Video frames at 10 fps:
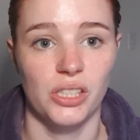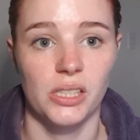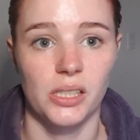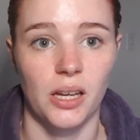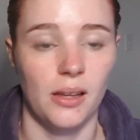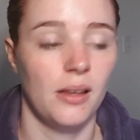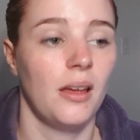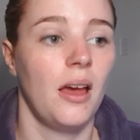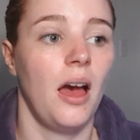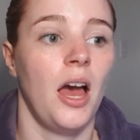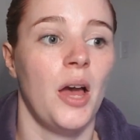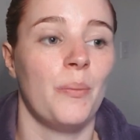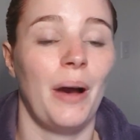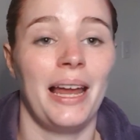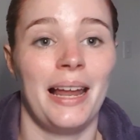easier.
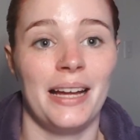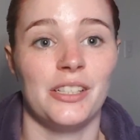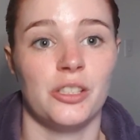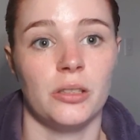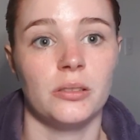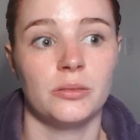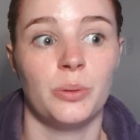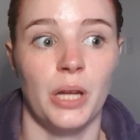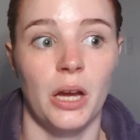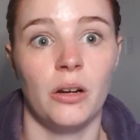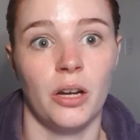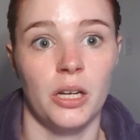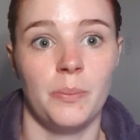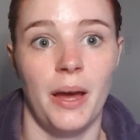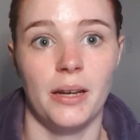But I like to not put it on go
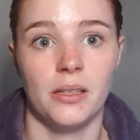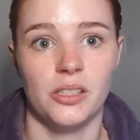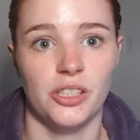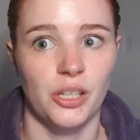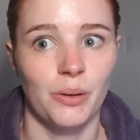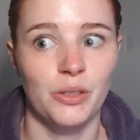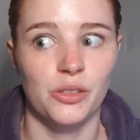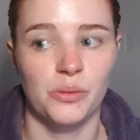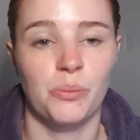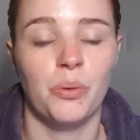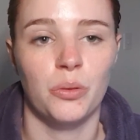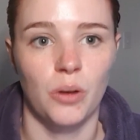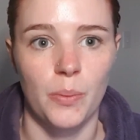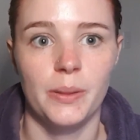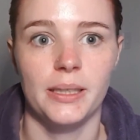to bed because you know it doesn't
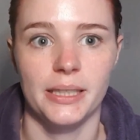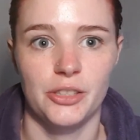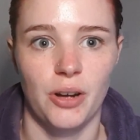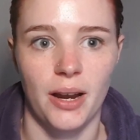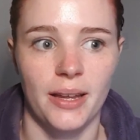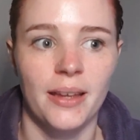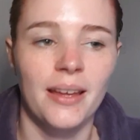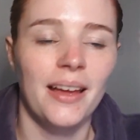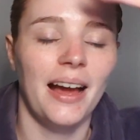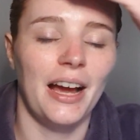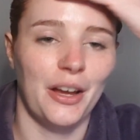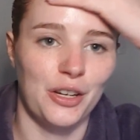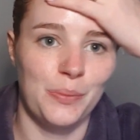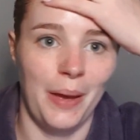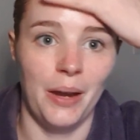properly dry. I go
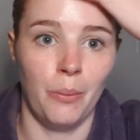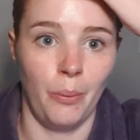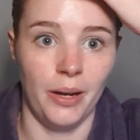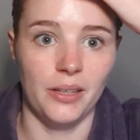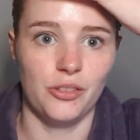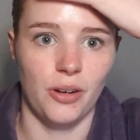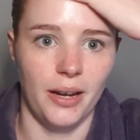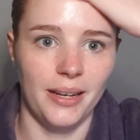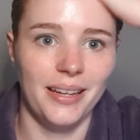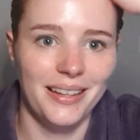to bed when it's dried.